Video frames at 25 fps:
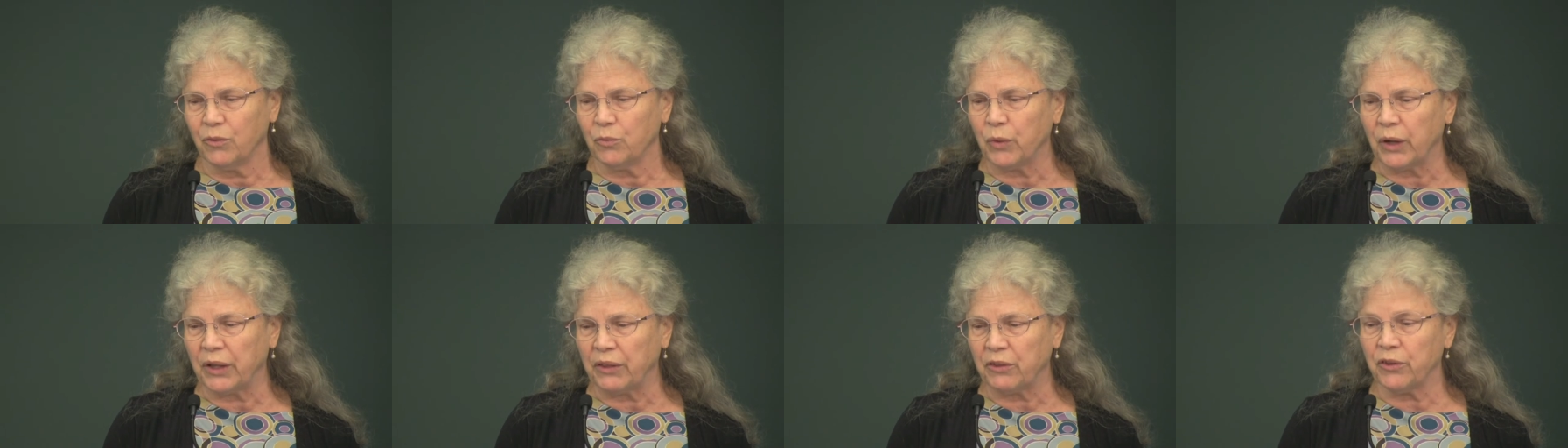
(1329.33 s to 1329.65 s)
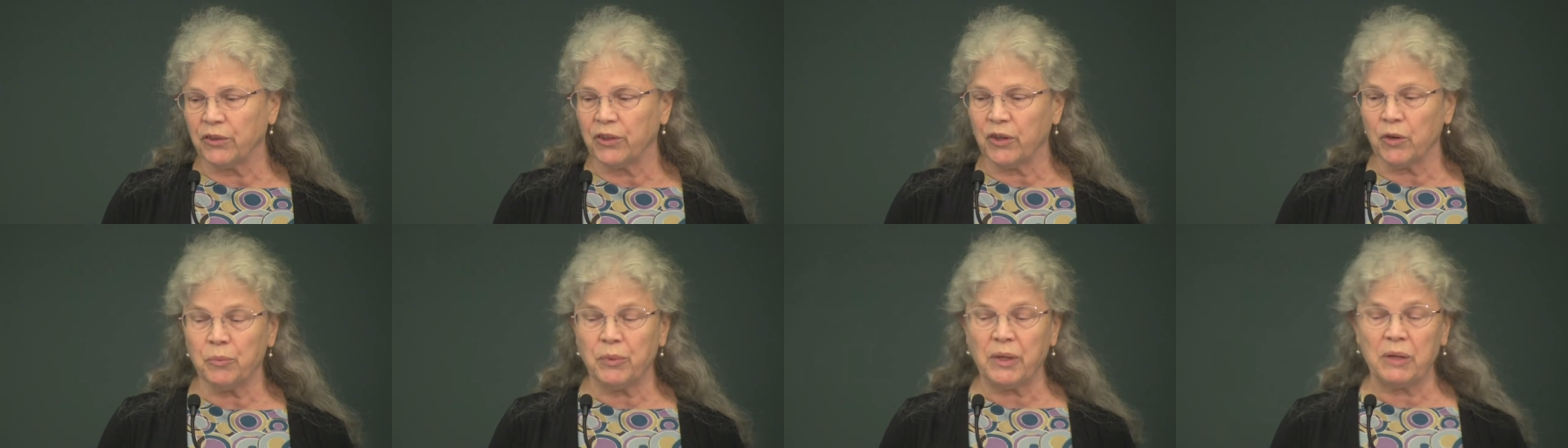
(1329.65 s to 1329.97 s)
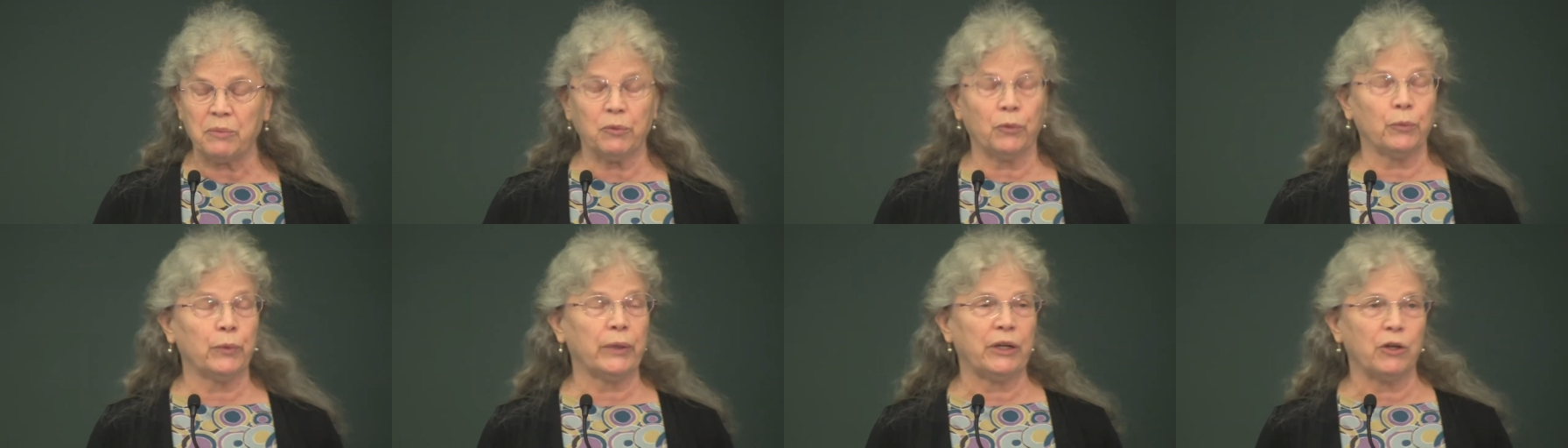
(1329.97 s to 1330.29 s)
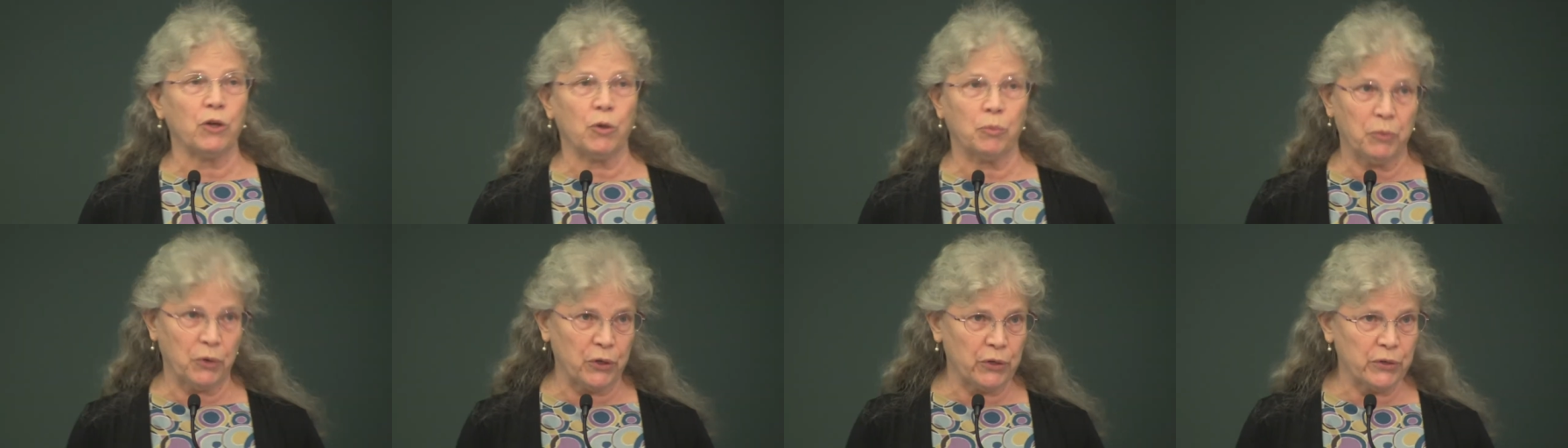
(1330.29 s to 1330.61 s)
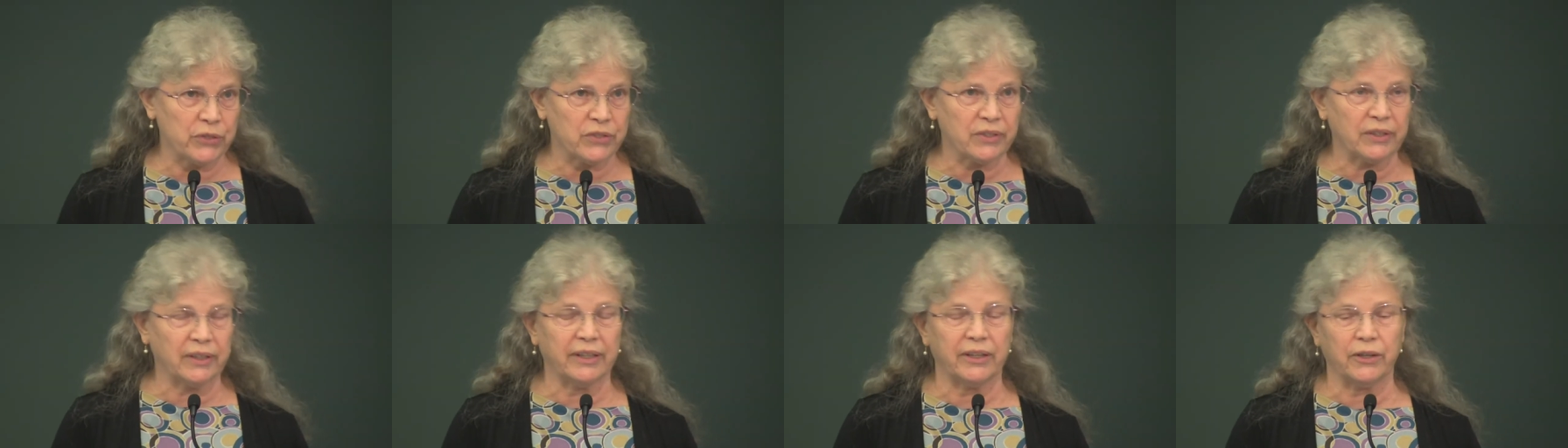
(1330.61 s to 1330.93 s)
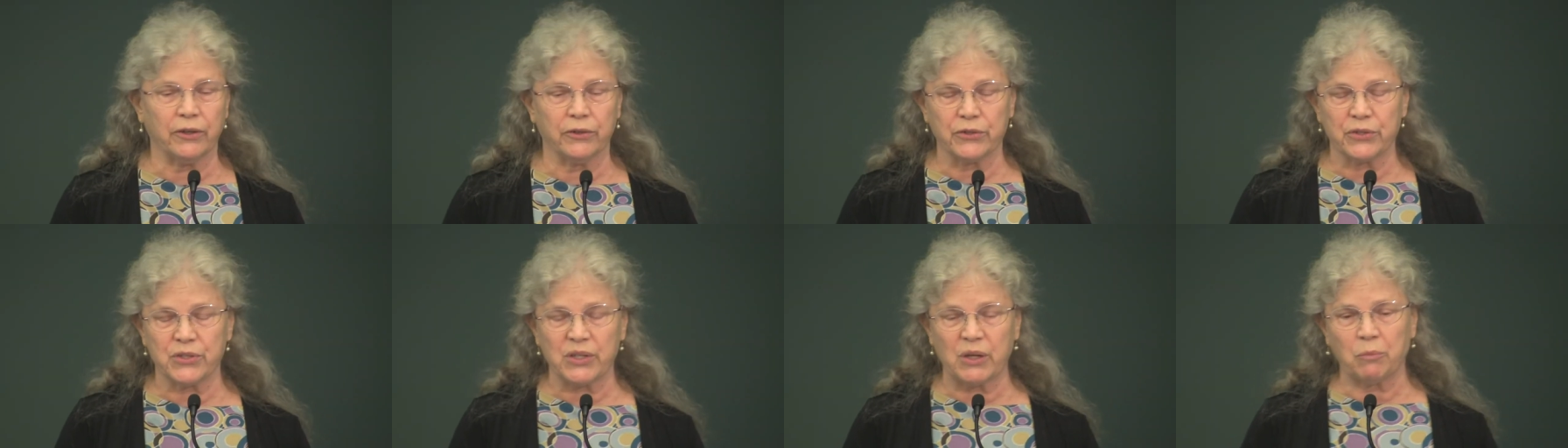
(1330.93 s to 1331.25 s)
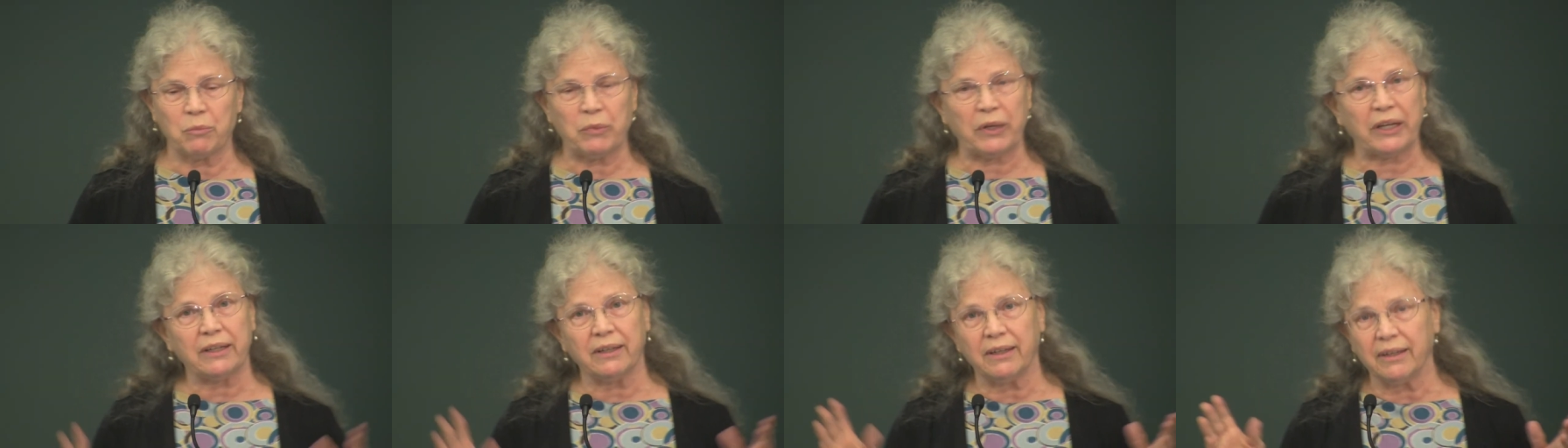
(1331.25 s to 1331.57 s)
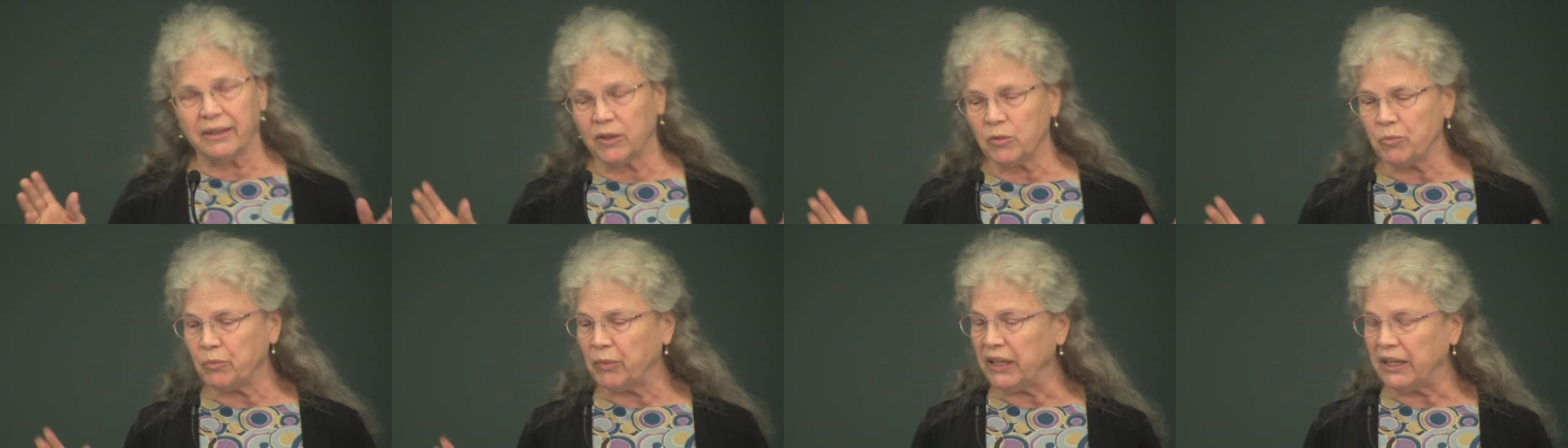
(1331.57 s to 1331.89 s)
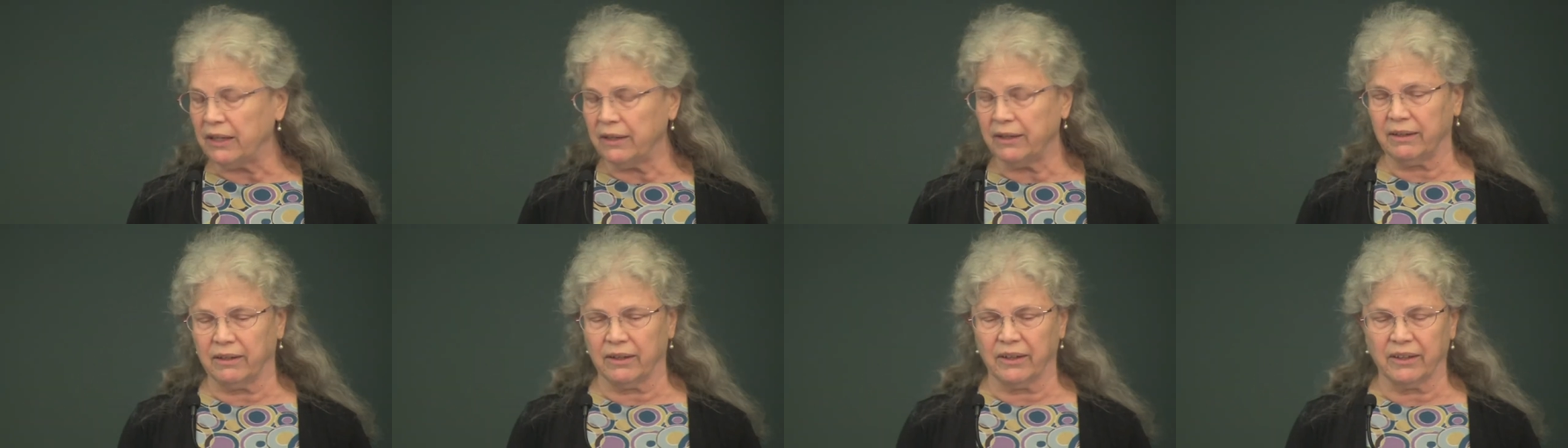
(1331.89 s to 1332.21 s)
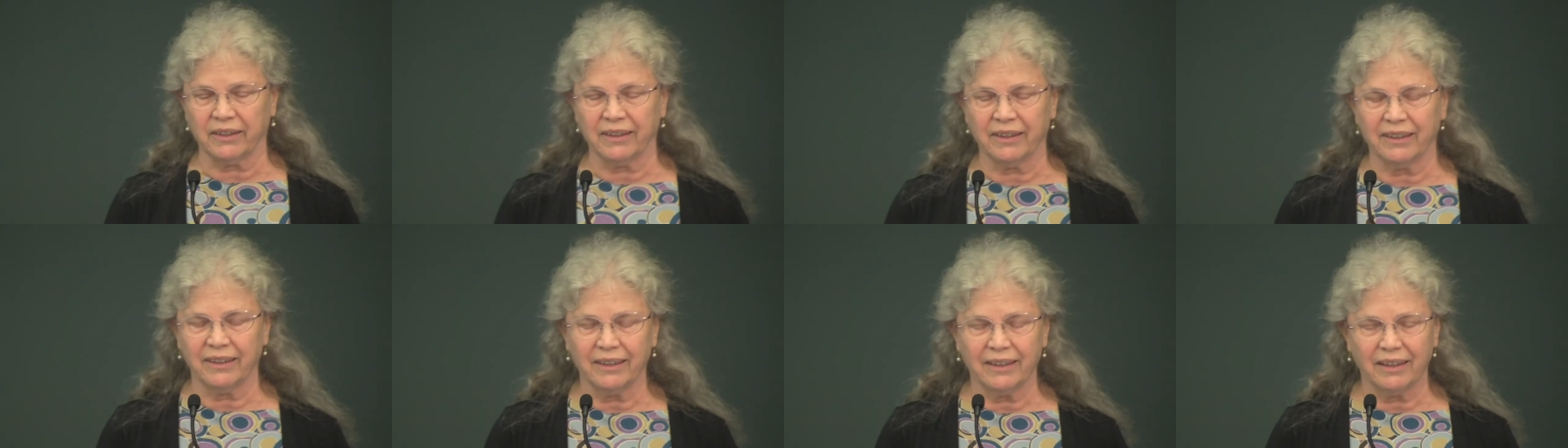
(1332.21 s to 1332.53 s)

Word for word: whether they're people we know personally or somebody in the media,